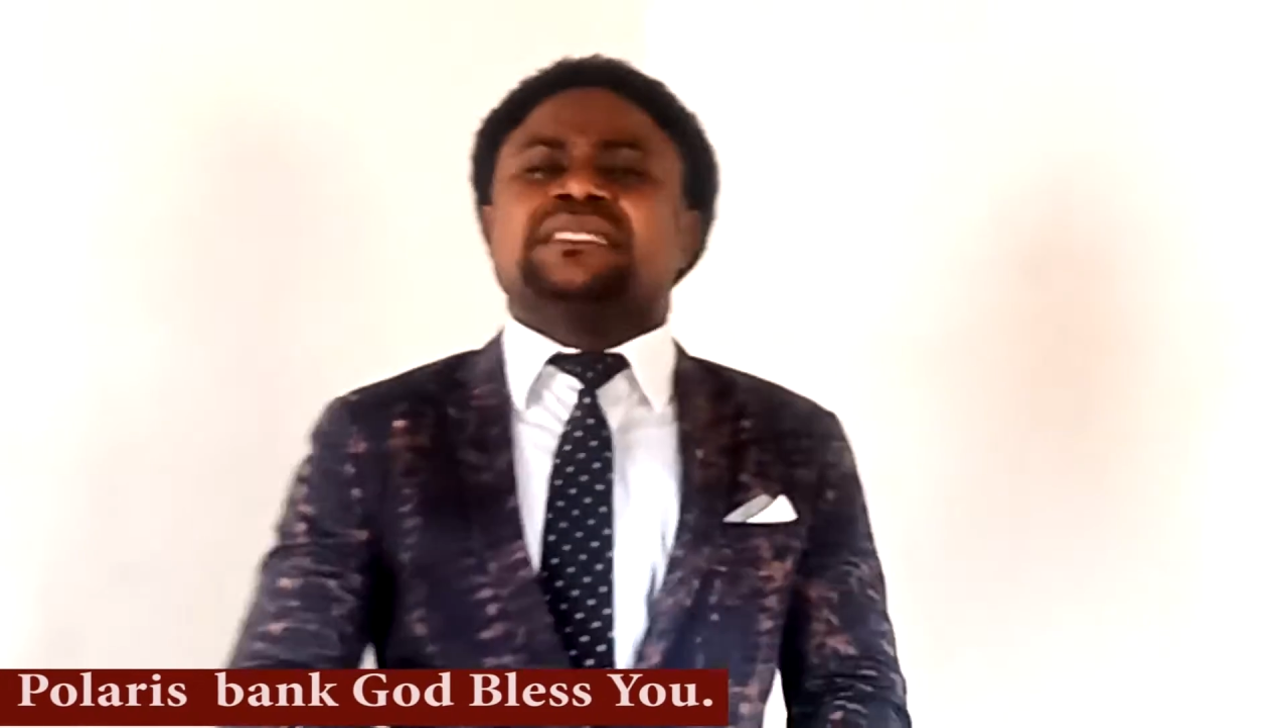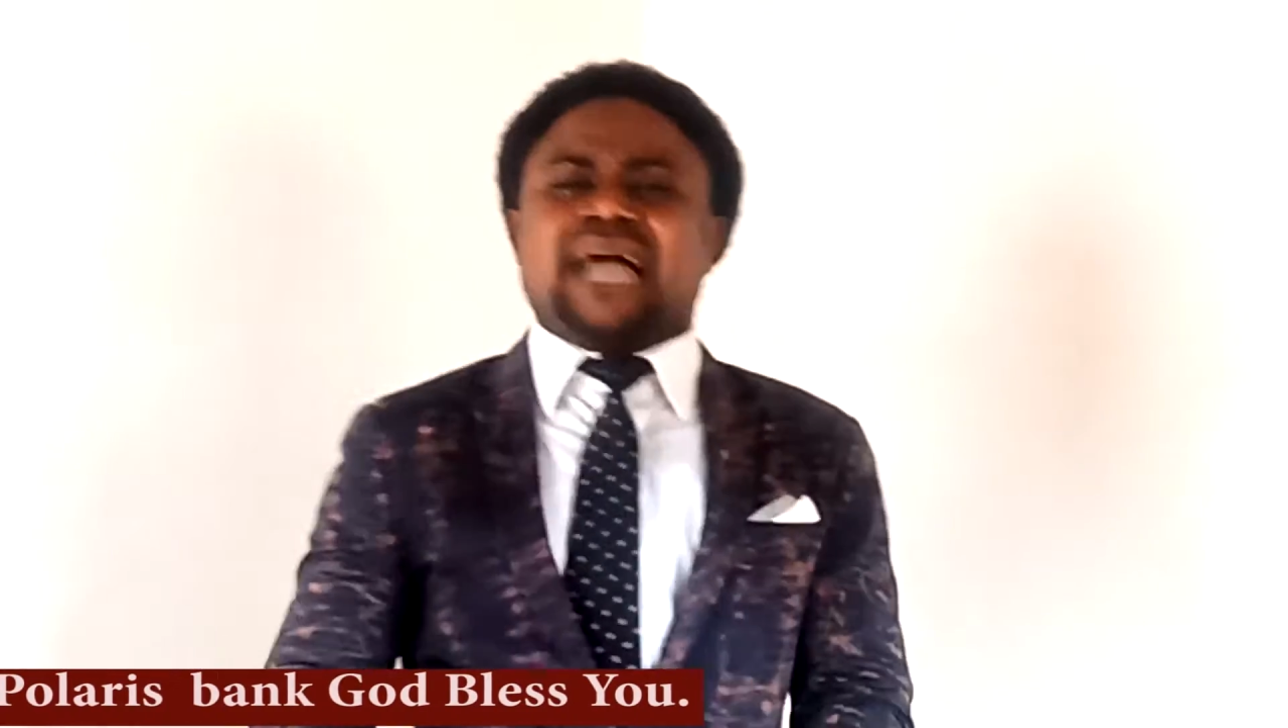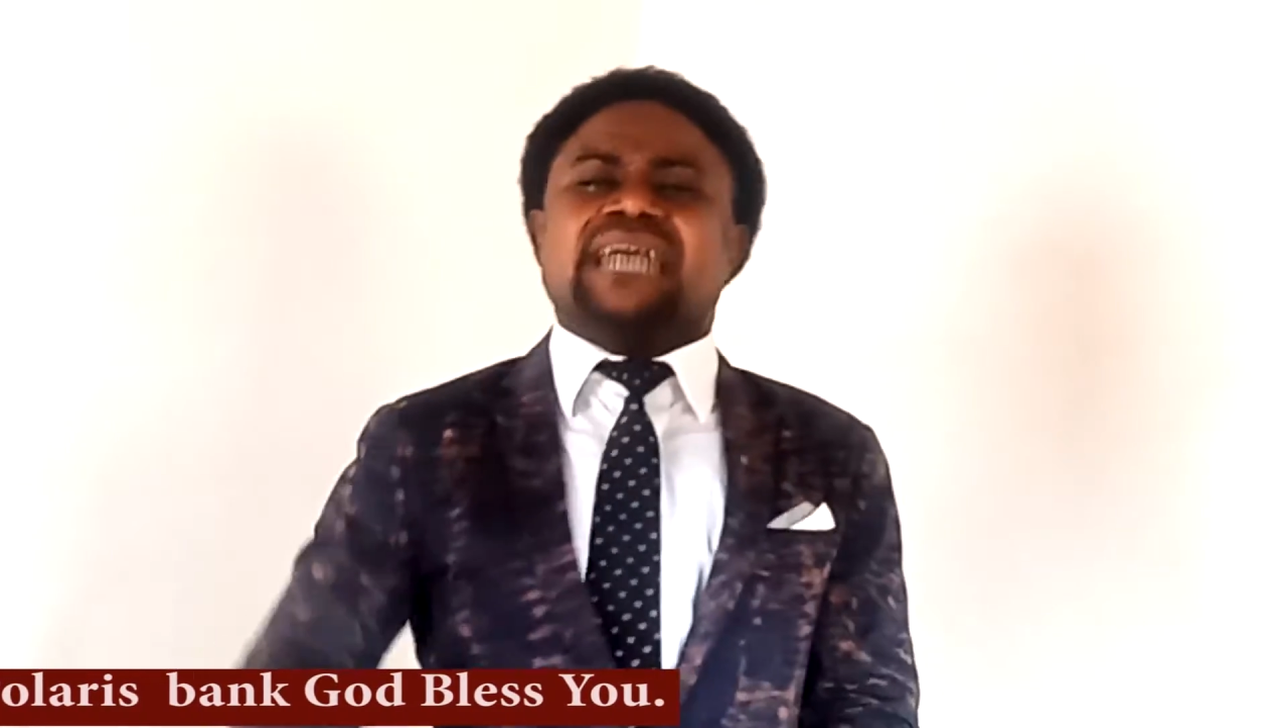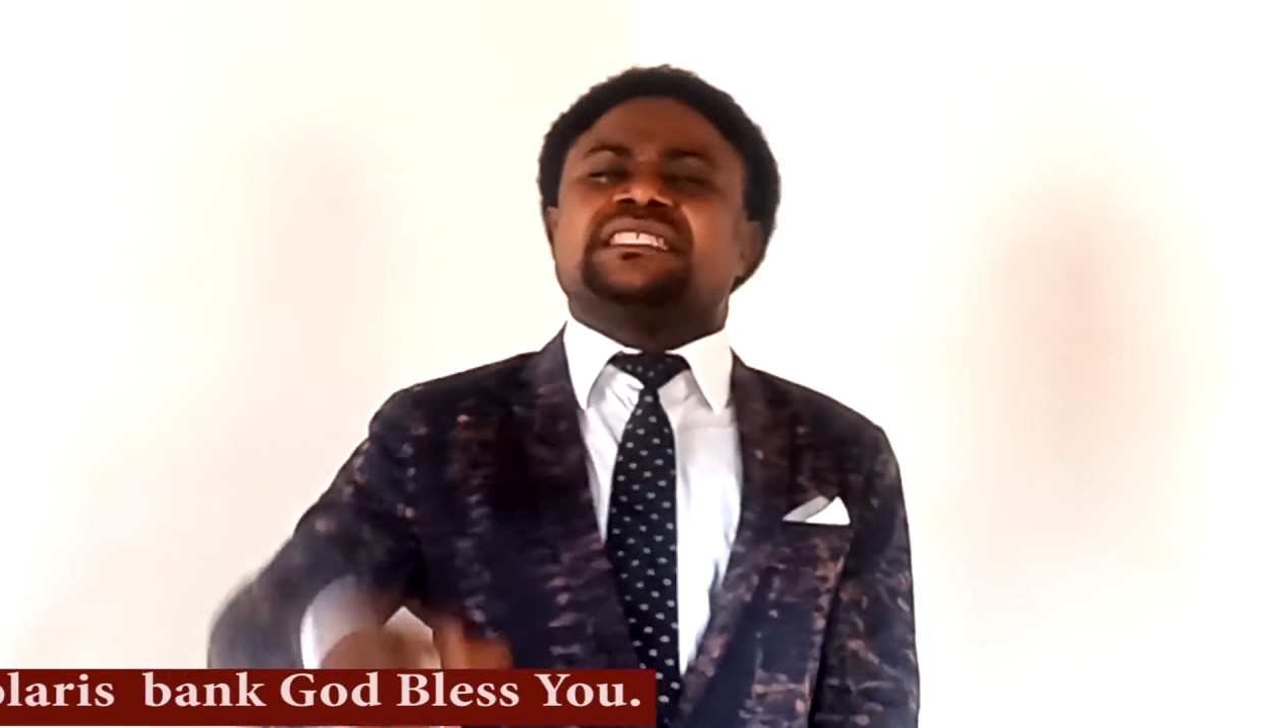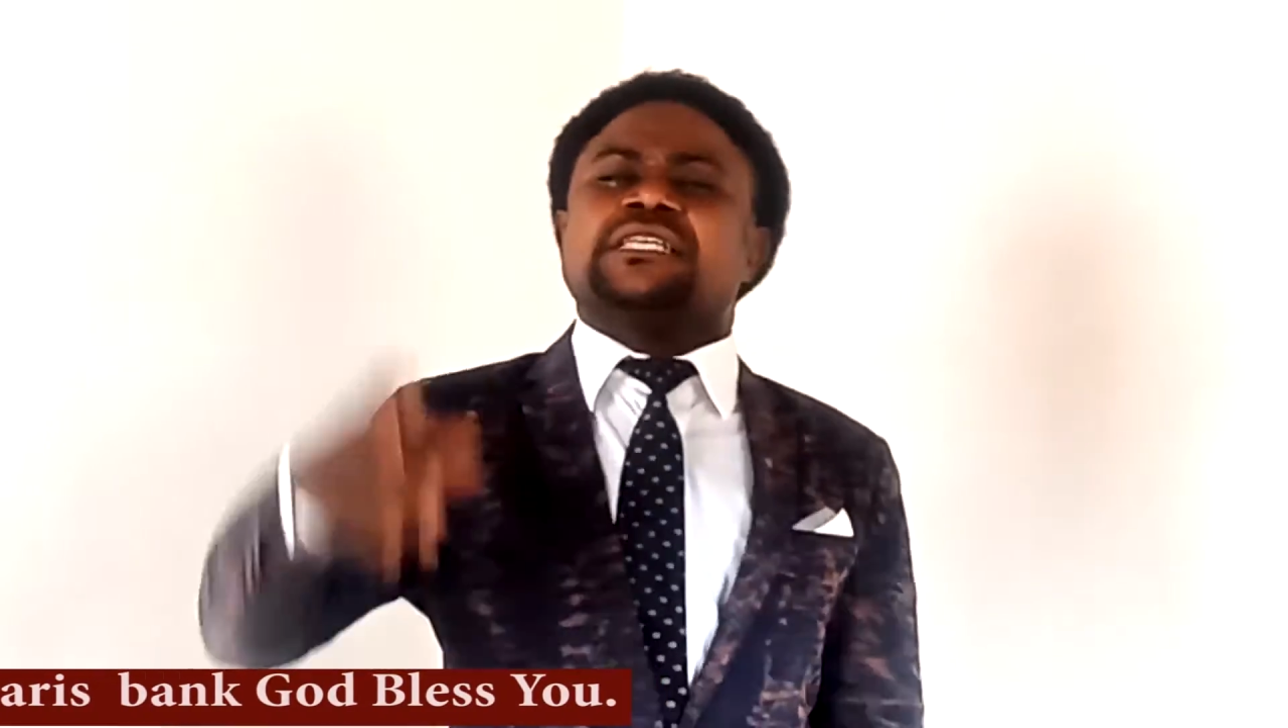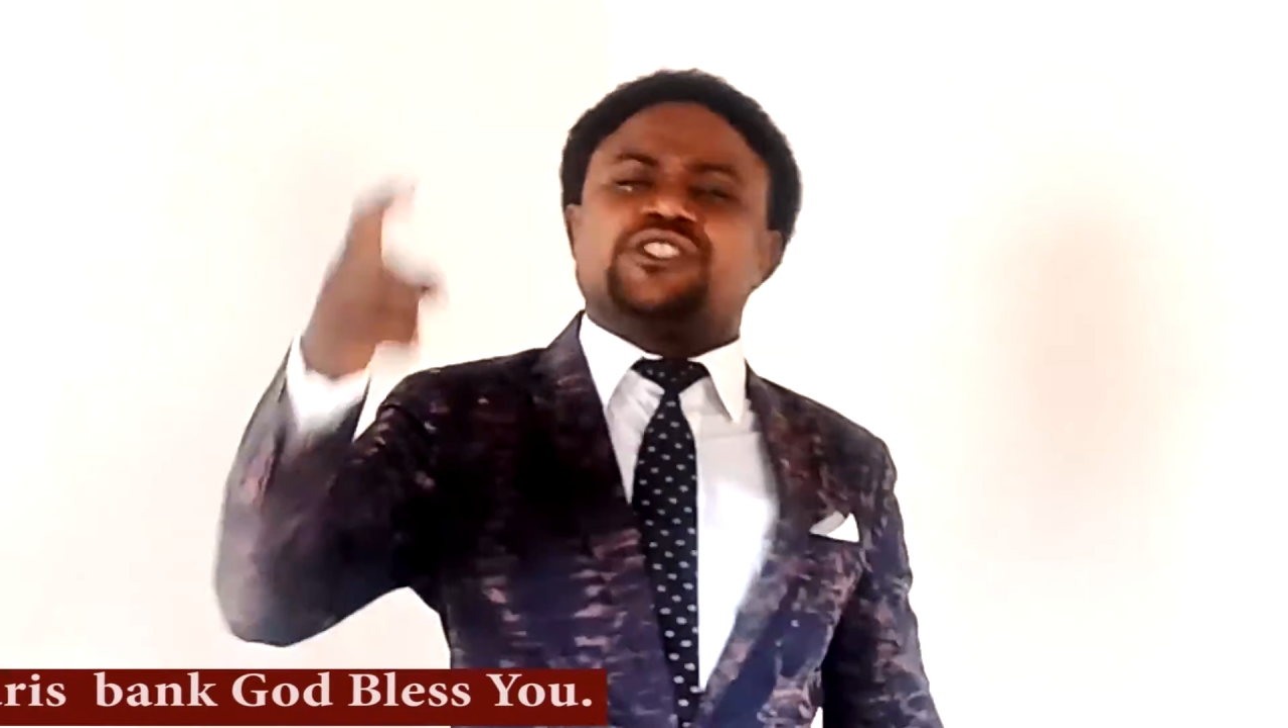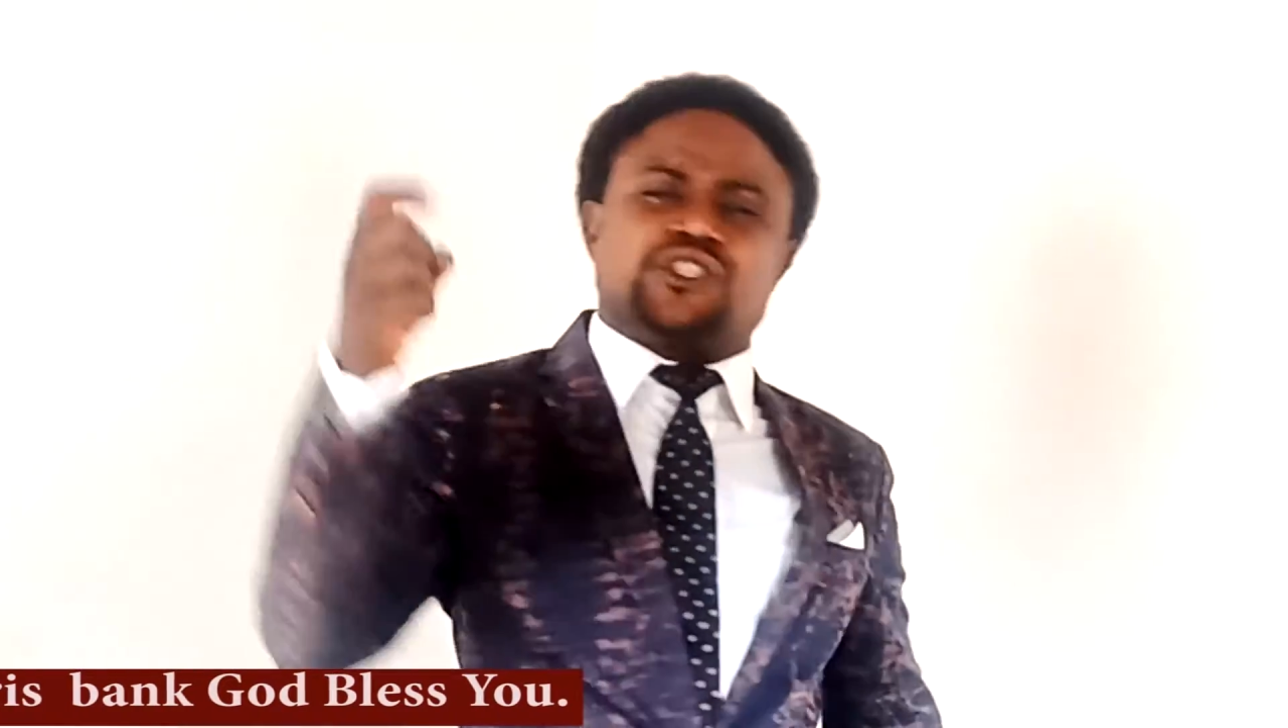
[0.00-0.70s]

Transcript: as a